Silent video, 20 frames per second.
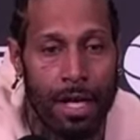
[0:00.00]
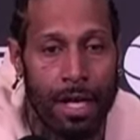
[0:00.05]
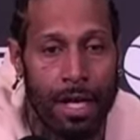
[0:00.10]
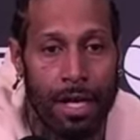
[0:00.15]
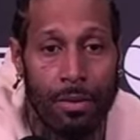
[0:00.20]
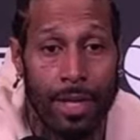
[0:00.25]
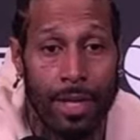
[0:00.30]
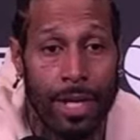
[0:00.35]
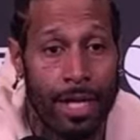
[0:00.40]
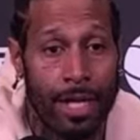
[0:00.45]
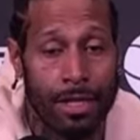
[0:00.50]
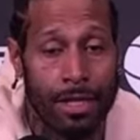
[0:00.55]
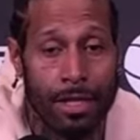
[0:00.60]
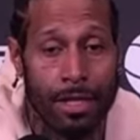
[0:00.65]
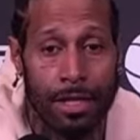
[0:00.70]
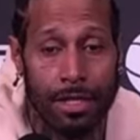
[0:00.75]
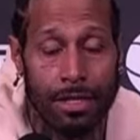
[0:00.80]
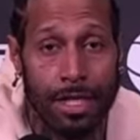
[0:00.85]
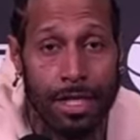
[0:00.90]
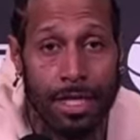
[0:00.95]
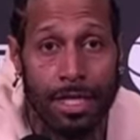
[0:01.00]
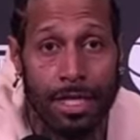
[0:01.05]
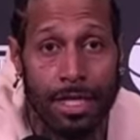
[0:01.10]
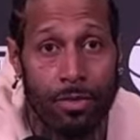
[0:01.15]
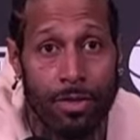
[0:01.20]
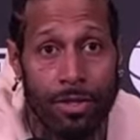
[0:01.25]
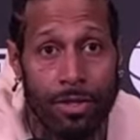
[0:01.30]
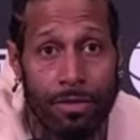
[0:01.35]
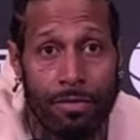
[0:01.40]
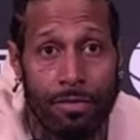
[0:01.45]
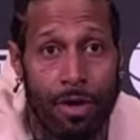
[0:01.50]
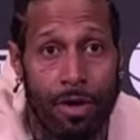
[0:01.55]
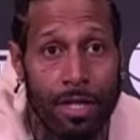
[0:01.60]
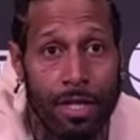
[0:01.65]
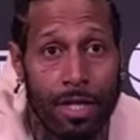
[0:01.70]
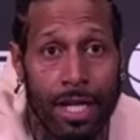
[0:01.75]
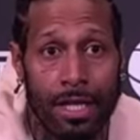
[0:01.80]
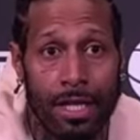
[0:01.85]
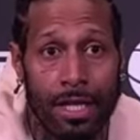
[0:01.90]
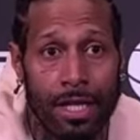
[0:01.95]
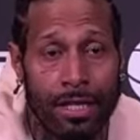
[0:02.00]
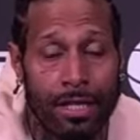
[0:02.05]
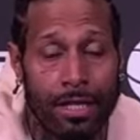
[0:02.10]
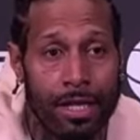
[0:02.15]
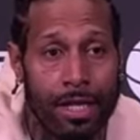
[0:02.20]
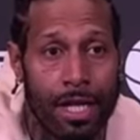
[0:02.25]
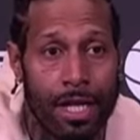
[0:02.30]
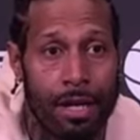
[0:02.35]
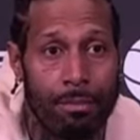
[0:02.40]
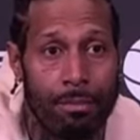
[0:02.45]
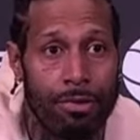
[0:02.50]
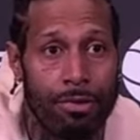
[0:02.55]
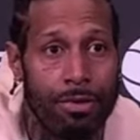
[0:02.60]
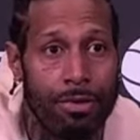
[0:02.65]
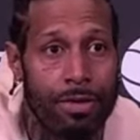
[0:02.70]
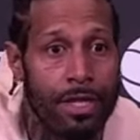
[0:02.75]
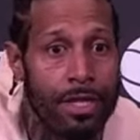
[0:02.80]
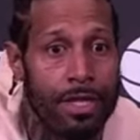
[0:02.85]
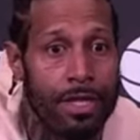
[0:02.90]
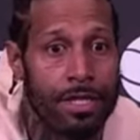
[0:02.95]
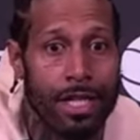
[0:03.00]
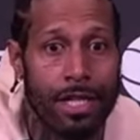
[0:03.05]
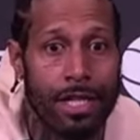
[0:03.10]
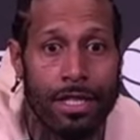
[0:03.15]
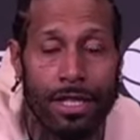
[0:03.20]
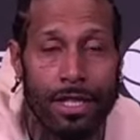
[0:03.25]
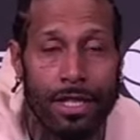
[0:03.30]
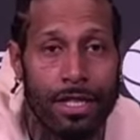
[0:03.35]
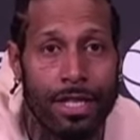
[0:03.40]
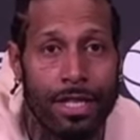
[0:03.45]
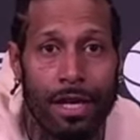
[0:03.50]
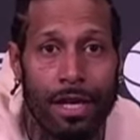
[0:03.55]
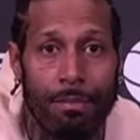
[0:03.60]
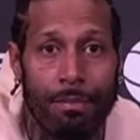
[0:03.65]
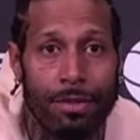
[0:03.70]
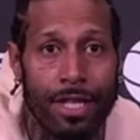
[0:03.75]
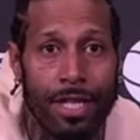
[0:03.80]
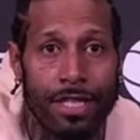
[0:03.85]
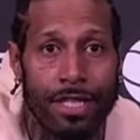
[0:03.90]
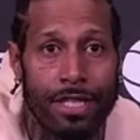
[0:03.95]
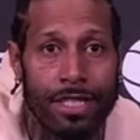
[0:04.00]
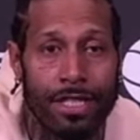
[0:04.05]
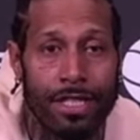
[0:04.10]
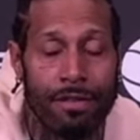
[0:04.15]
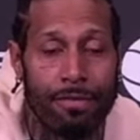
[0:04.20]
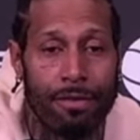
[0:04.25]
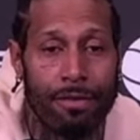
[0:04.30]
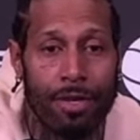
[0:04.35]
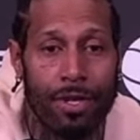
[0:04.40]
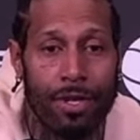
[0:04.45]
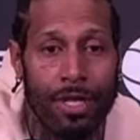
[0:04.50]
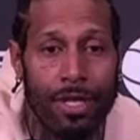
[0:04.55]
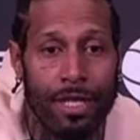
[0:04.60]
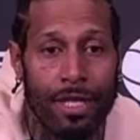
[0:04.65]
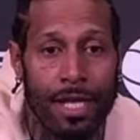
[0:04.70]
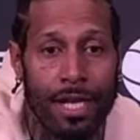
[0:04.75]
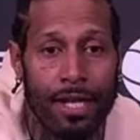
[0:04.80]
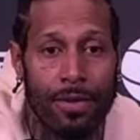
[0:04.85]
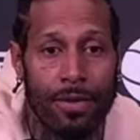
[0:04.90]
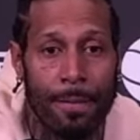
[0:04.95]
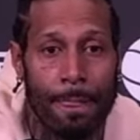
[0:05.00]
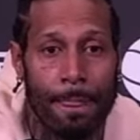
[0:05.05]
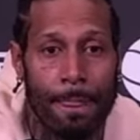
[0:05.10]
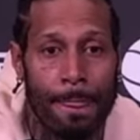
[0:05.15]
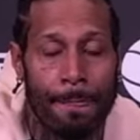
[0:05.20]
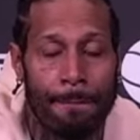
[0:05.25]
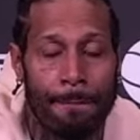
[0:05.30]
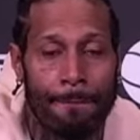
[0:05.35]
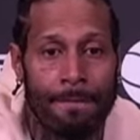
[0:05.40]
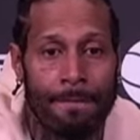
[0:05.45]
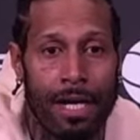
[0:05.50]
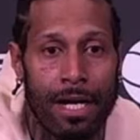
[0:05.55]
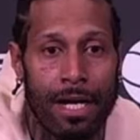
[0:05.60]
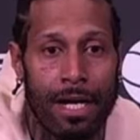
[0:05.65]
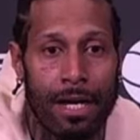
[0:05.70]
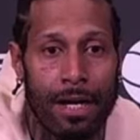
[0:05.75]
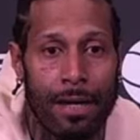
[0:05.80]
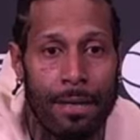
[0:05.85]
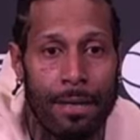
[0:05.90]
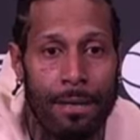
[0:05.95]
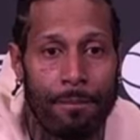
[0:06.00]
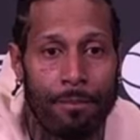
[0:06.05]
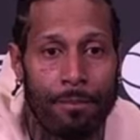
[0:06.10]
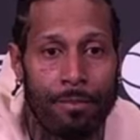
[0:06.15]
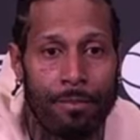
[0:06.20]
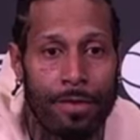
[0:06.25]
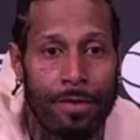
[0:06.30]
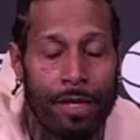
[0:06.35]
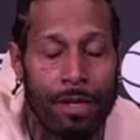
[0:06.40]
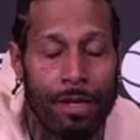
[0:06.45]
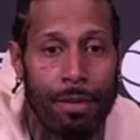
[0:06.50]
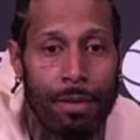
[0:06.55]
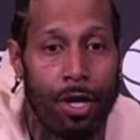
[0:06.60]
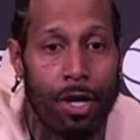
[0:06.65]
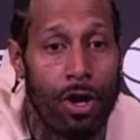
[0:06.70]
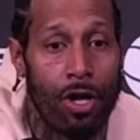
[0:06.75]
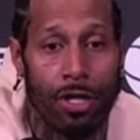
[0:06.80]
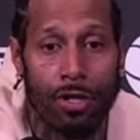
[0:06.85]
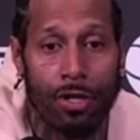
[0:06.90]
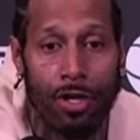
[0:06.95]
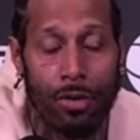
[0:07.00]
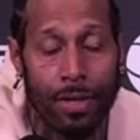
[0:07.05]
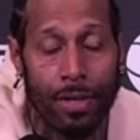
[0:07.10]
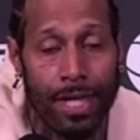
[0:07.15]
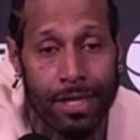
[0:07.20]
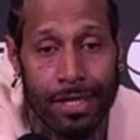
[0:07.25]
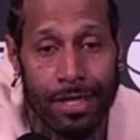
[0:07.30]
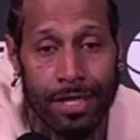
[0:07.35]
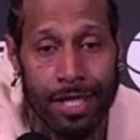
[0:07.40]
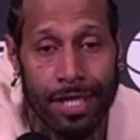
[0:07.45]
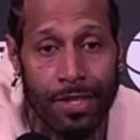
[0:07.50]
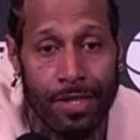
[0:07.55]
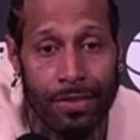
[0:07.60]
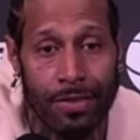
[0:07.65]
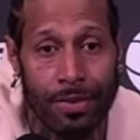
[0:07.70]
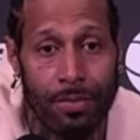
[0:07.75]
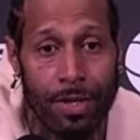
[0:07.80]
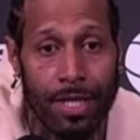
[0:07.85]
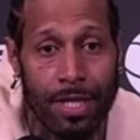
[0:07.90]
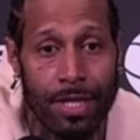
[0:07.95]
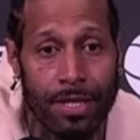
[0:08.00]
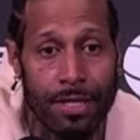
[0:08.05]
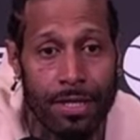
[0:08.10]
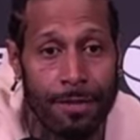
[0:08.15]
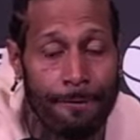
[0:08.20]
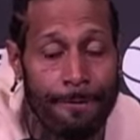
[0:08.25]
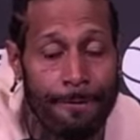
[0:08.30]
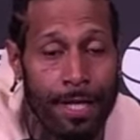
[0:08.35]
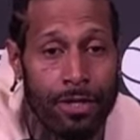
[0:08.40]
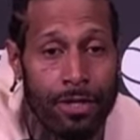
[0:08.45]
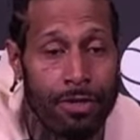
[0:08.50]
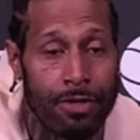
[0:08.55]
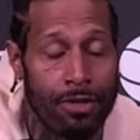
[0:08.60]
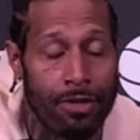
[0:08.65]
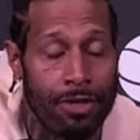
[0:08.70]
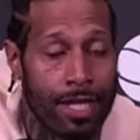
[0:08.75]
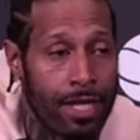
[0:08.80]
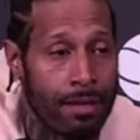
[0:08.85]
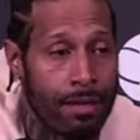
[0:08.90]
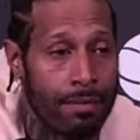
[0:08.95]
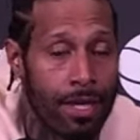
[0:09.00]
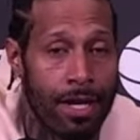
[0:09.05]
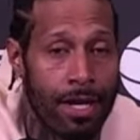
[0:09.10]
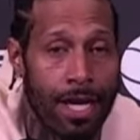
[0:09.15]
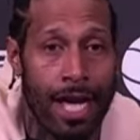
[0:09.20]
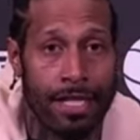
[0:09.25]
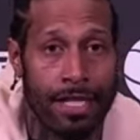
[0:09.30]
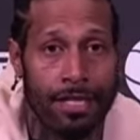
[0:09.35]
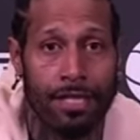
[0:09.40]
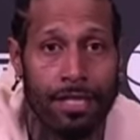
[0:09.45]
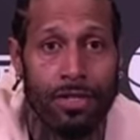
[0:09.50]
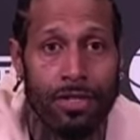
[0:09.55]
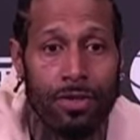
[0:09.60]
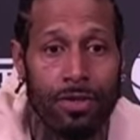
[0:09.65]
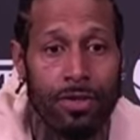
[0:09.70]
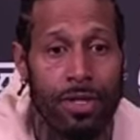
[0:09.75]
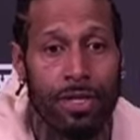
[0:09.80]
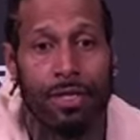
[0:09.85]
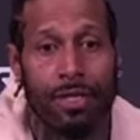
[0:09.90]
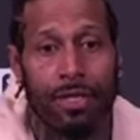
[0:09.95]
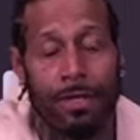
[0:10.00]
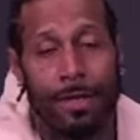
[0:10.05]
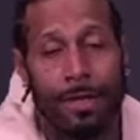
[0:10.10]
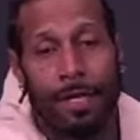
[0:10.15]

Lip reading: We had good looks. They just wasn't falling. L.A. took a couple. Seth took a couple. They just didn't fall in and out. But all in all, we got the shots we wanted. You know, they came down and executed.